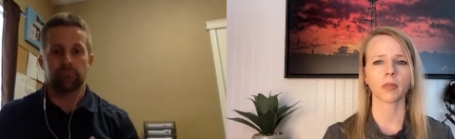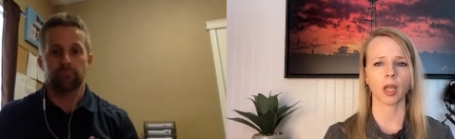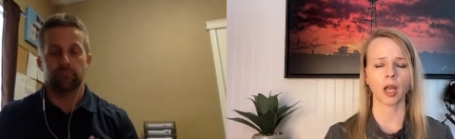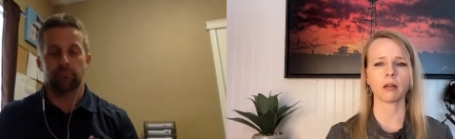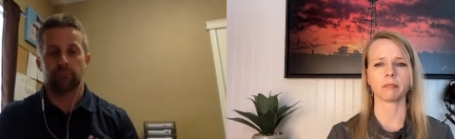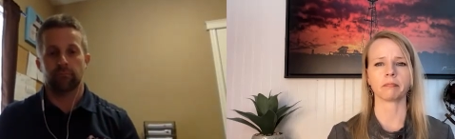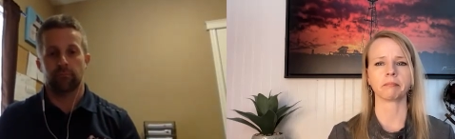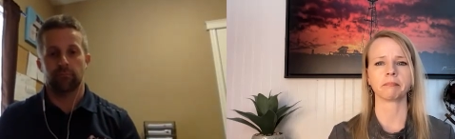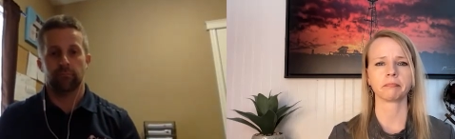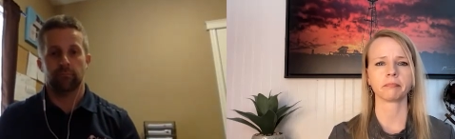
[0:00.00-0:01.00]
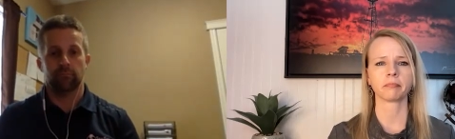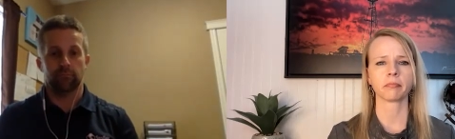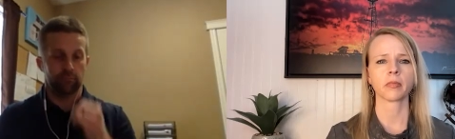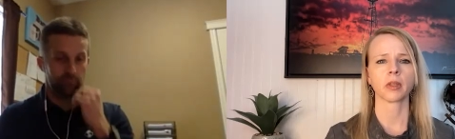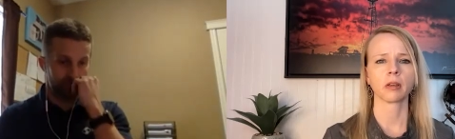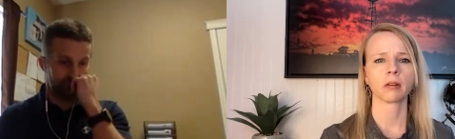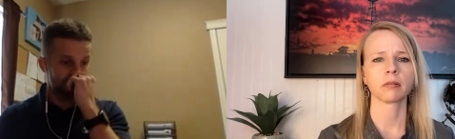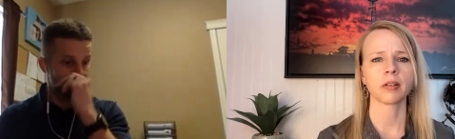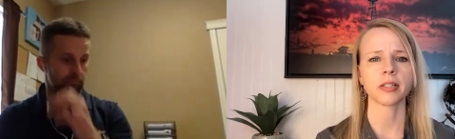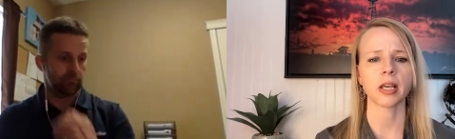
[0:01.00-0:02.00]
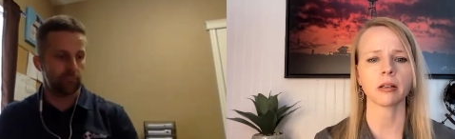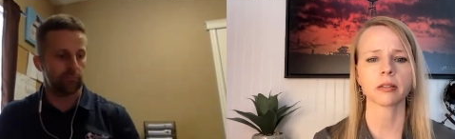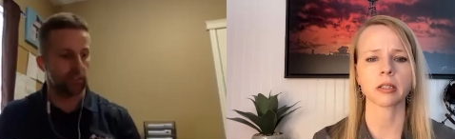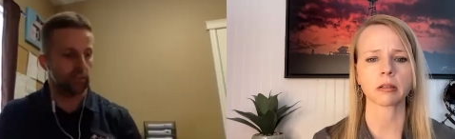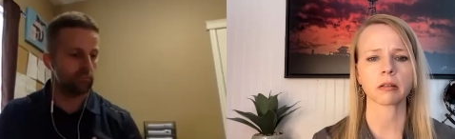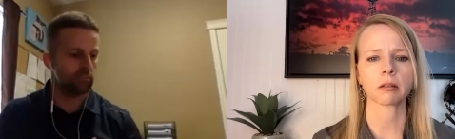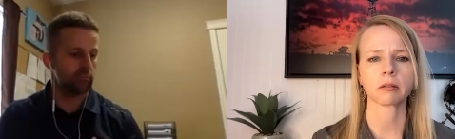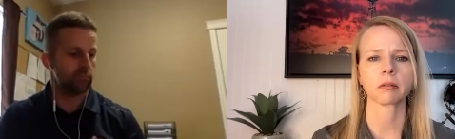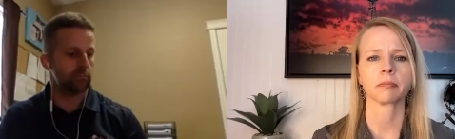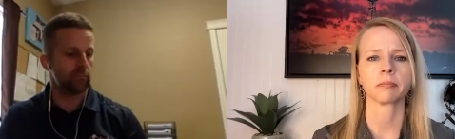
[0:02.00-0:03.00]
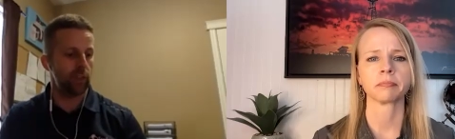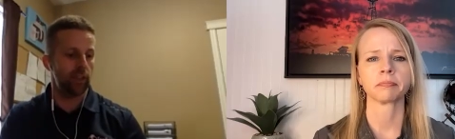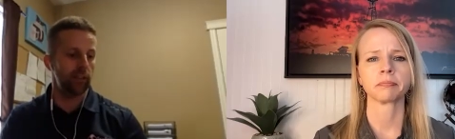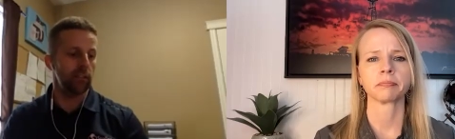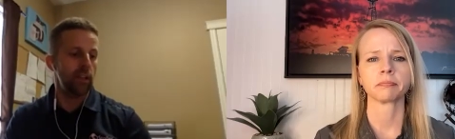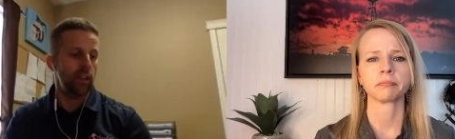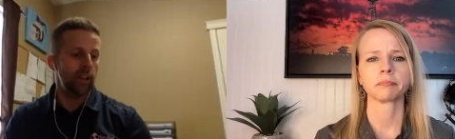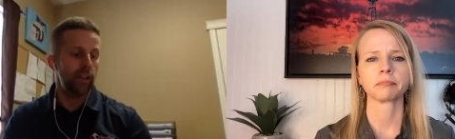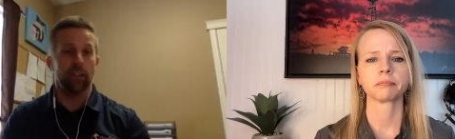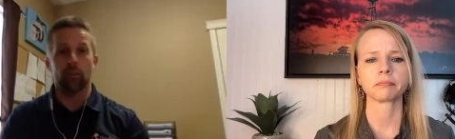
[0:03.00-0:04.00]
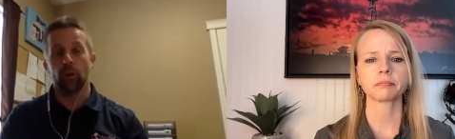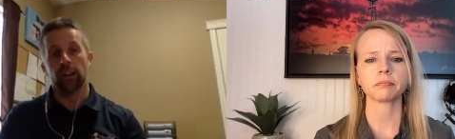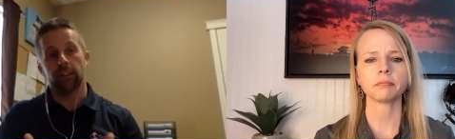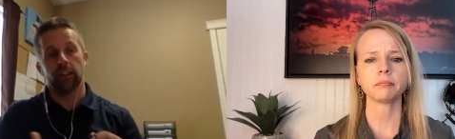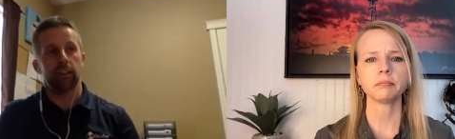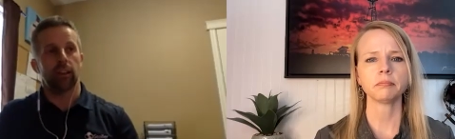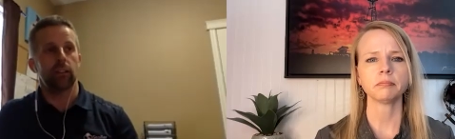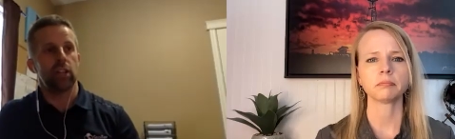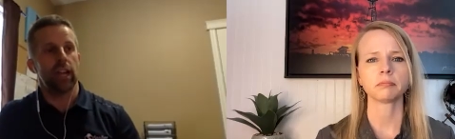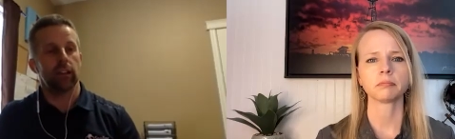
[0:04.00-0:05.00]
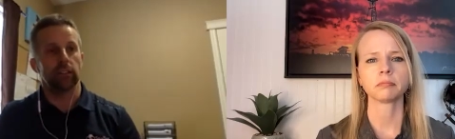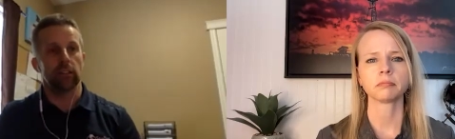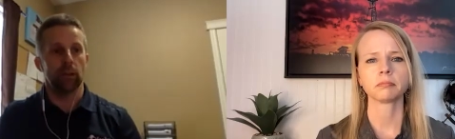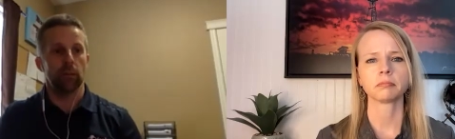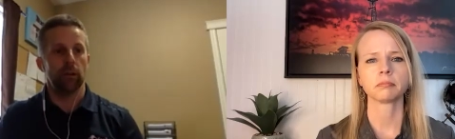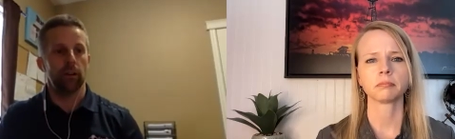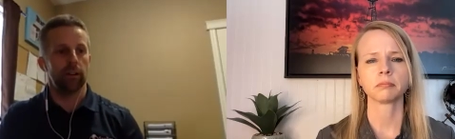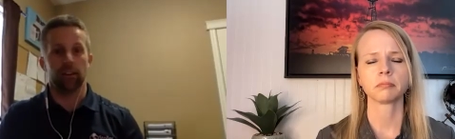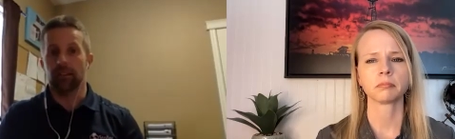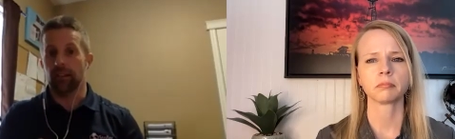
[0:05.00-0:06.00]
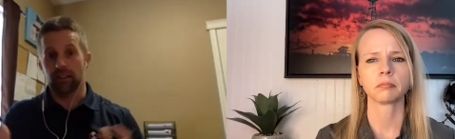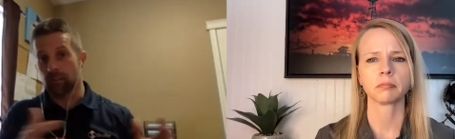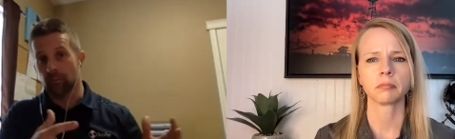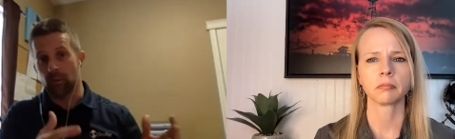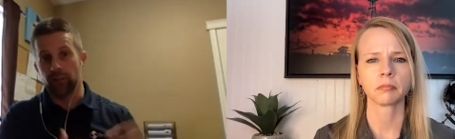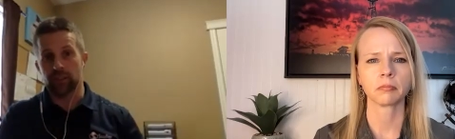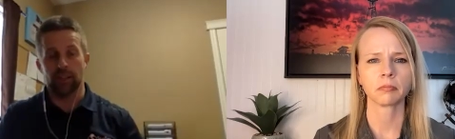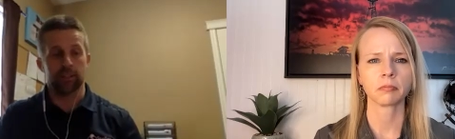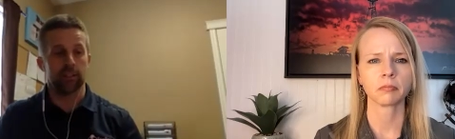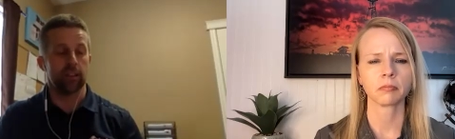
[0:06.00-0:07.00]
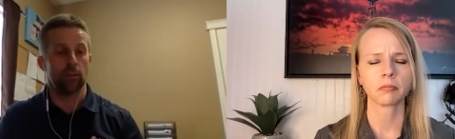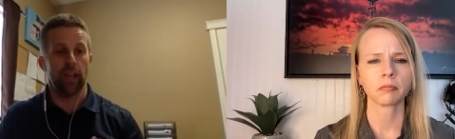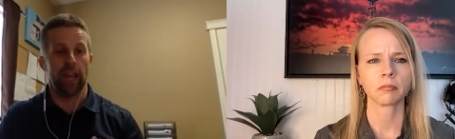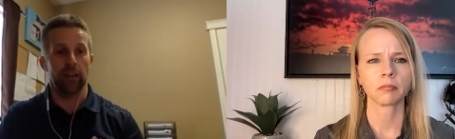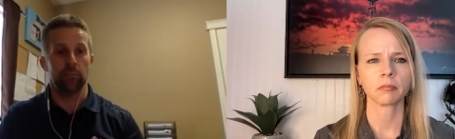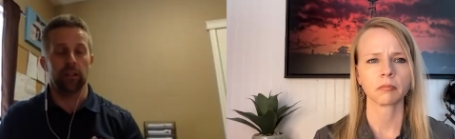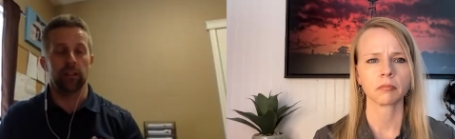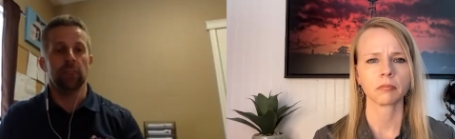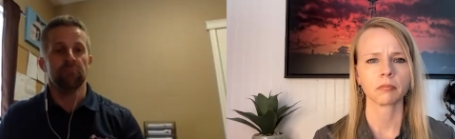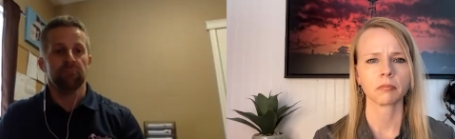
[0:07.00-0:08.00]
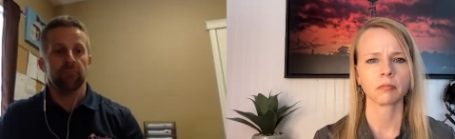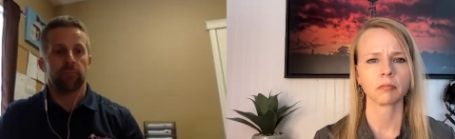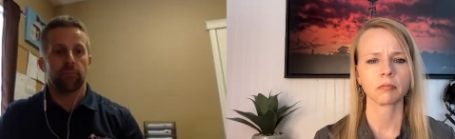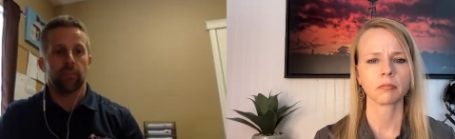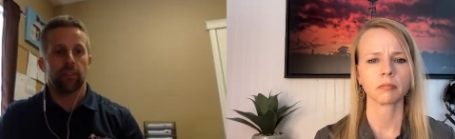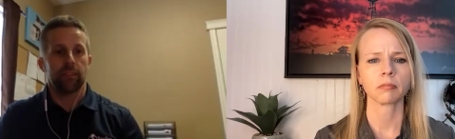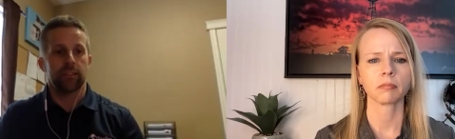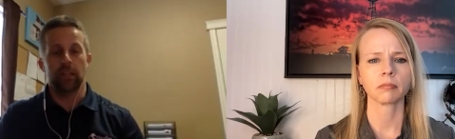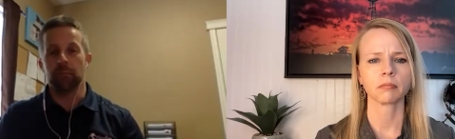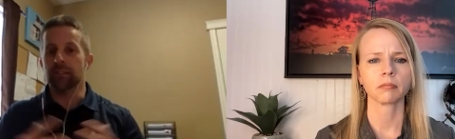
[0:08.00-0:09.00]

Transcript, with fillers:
Speaker 1: Okay. Fantastic.
Speaker 2: And another one, I think Chad a little bit about it in some previous sessions that we had, but it seems